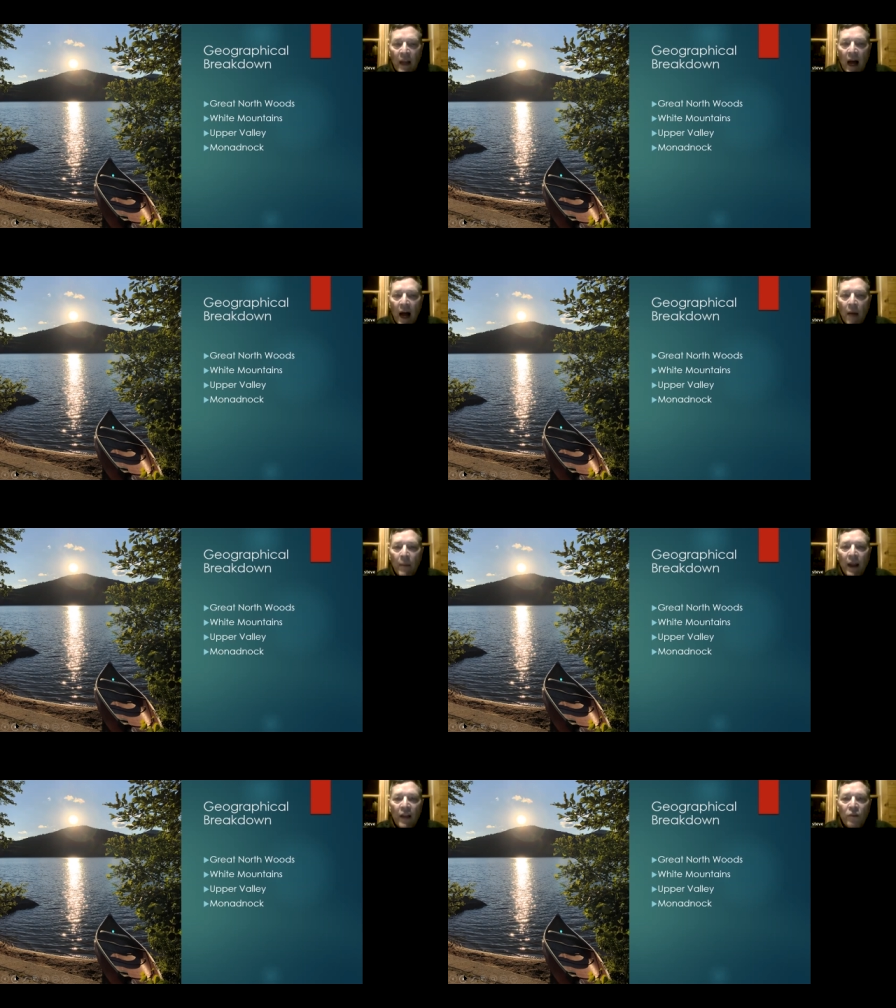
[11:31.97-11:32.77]
um,
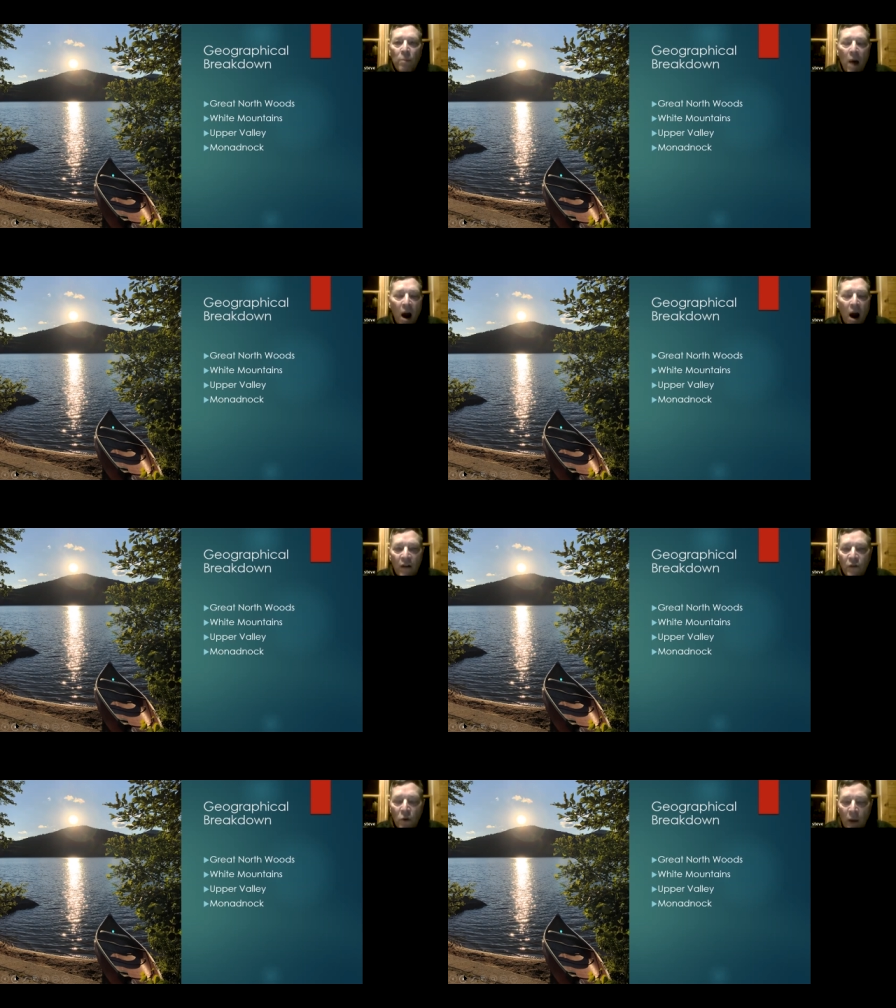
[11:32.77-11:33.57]
as part
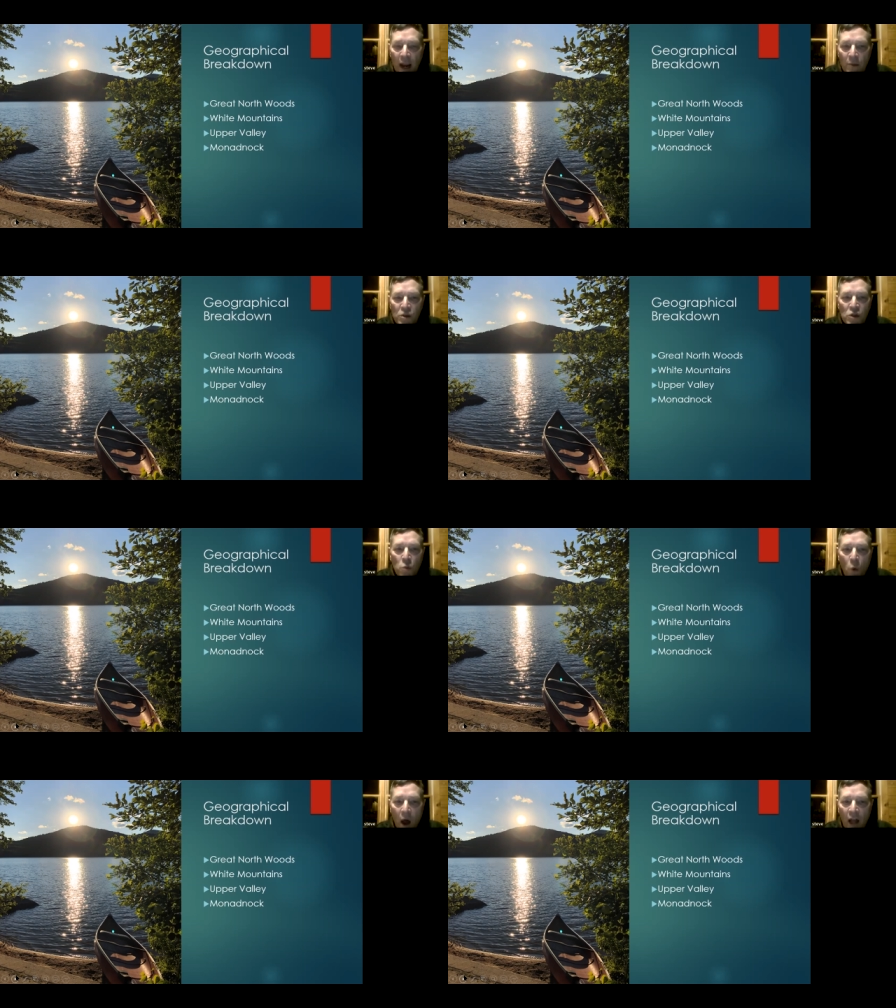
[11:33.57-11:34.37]
of new hampshire's
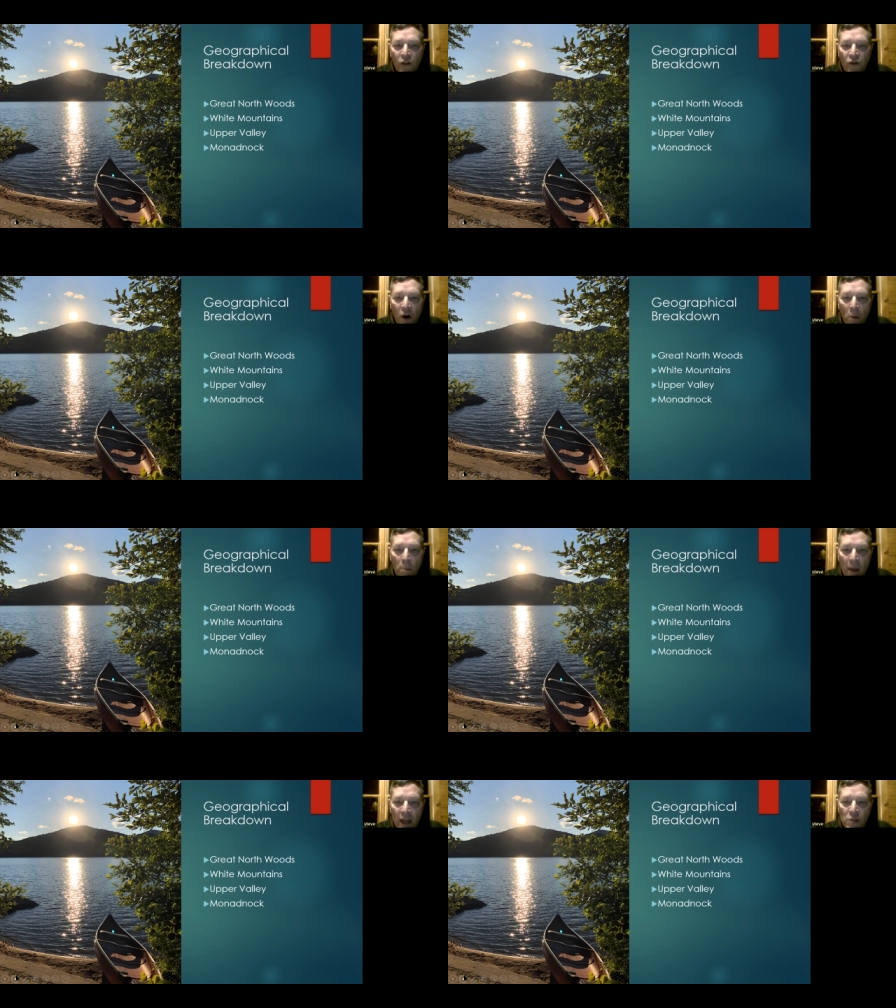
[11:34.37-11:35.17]
wild trout
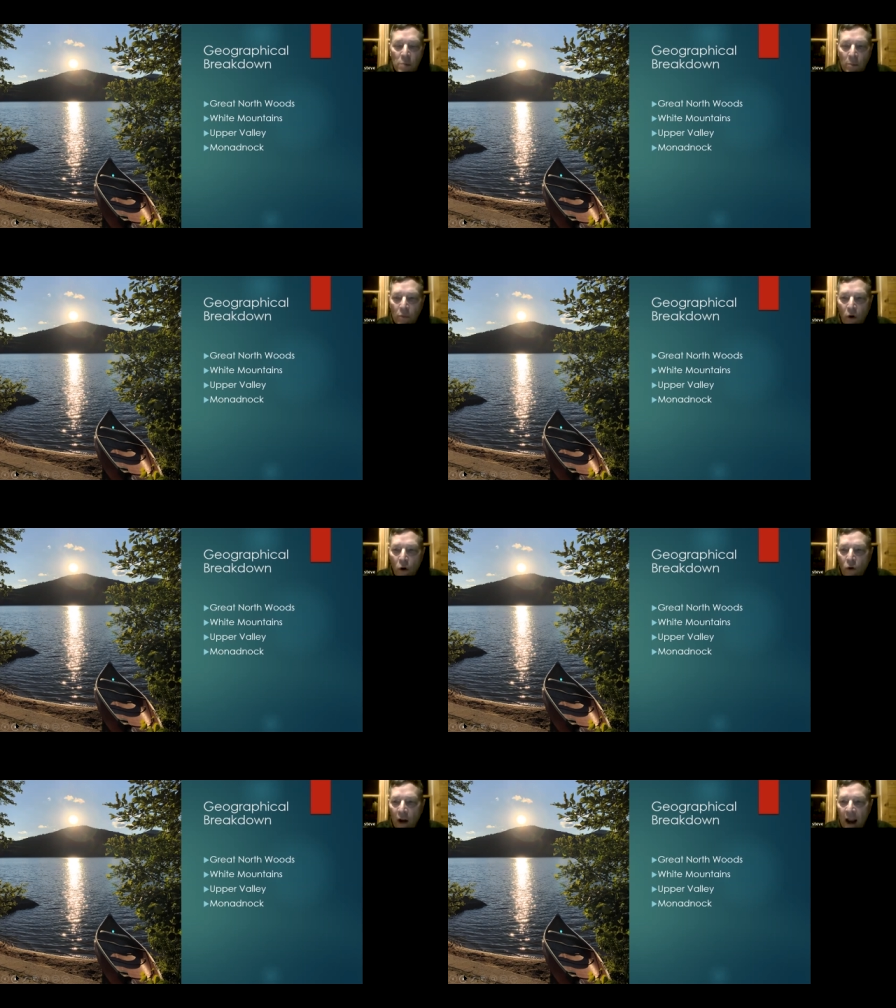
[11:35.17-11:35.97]
management
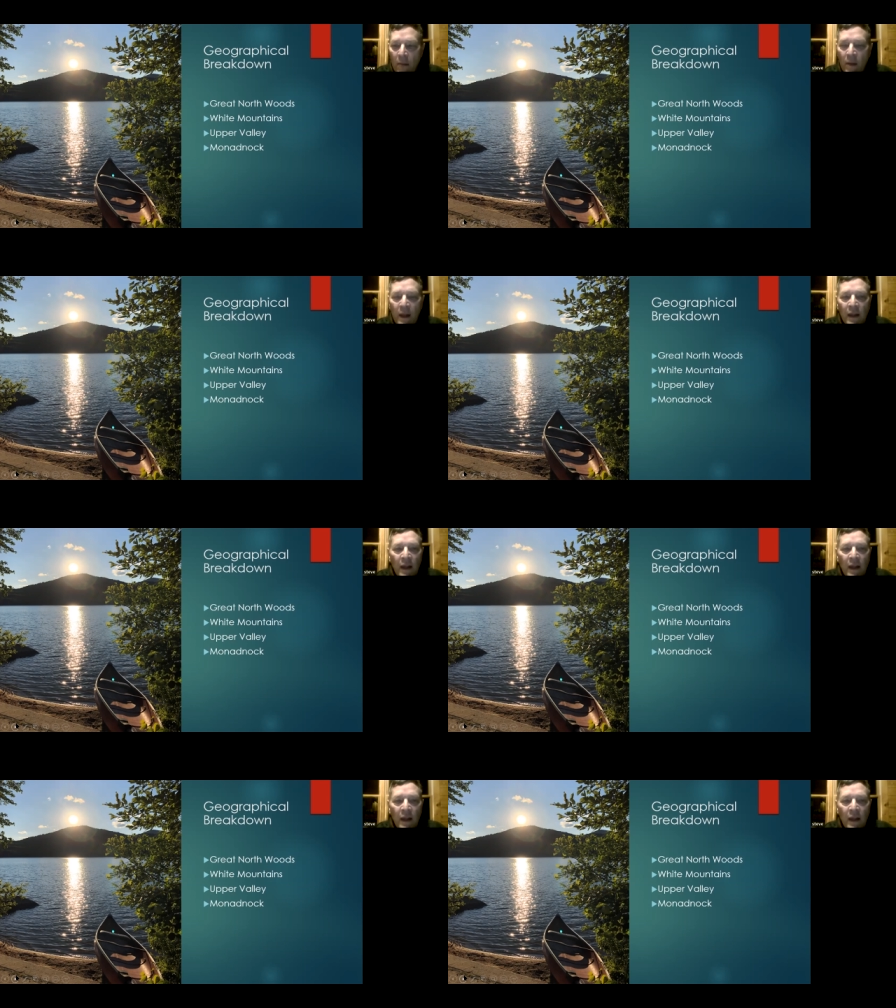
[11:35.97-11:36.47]
program